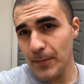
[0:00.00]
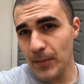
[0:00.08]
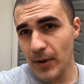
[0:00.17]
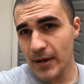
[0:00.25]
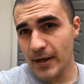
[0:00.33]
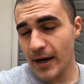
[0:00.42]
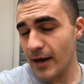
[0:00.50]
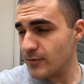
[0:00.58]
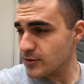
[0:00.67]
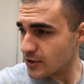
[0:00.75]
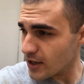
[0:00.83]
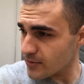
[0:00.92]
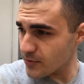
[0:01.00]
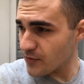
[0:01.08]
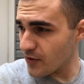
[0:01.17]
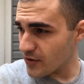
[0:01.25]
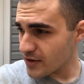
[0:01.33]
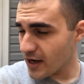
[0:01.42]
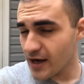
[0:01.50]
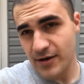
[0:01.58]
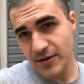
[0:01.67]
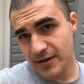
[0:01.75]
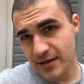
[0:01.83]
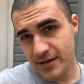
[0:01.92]
But I was trying to move all the
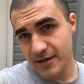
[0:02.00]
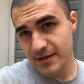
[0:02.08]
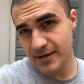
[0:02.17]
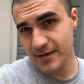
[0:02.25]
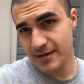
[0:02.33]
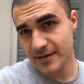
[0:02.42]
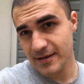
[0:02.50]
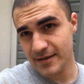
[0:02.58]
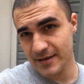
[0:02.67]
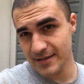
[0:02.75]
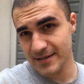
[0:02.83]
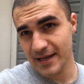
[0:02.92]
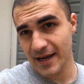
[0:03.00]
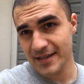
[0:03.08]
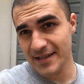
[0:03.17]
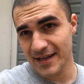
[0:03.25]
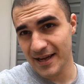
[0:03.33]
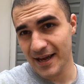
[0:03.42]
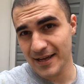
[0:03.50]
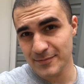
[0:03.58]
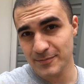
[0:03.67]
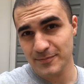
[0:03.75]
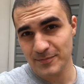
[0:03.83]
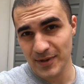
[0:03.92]
concrete inside that I
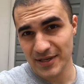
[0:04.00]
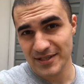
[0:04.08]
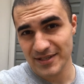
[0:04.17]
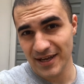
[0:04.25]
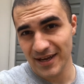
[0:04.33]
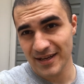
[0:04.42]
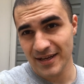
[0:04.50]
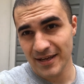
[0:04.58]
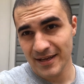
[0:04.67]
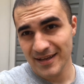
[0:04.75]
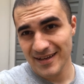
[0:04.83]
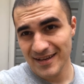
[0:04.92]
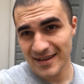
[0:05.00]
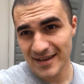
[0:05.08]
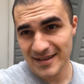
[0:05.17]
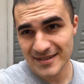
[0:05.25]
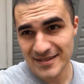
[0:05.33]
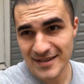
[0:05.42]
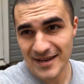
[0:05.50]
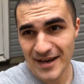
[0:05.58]
hadn't mixed yet, and